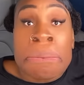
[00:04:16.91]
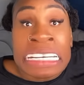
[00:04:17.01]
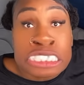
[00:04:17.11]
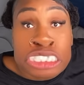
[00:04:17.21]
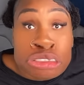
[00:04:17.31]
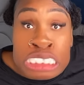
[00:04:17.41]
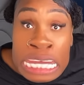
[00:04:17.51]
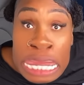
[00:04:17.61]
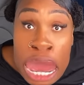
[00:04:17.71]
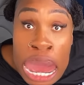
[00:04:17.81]
Make sure you
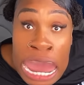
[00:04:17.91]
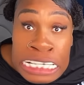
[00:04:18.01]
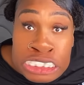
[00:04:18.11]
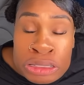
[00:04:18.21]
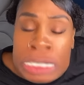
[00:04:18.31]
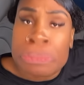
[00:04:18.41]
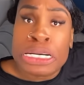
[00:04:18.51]
stay hydrated,